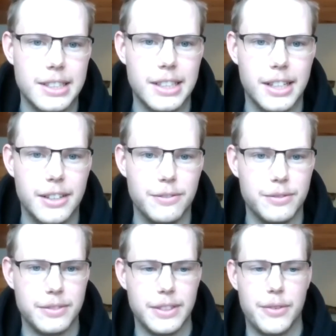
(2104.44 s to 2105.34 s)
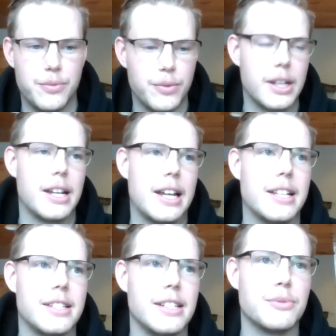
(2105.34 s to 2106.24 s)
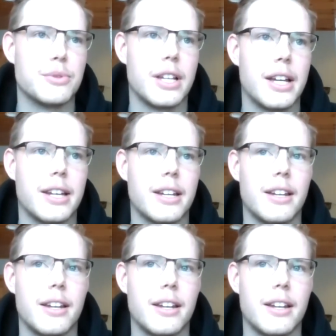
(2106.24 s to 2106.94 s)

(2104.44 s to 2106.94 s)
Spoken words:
And it seems like